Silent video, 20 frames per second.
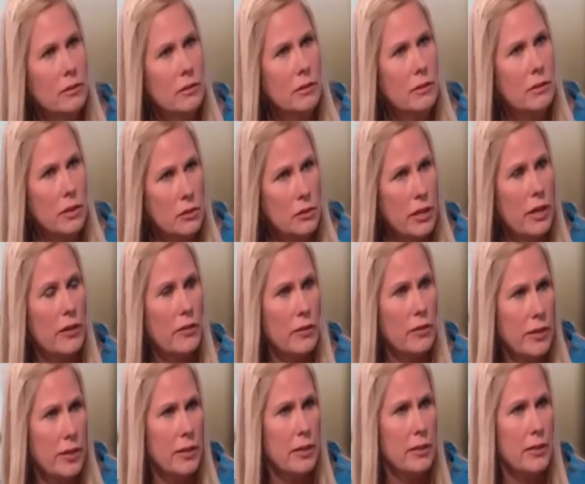And there's other
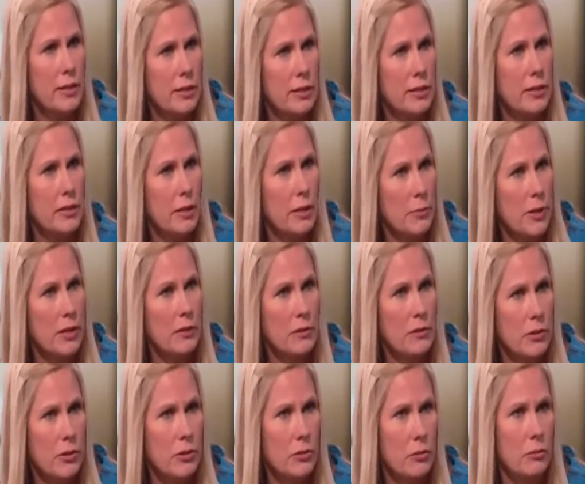things that need to come out too.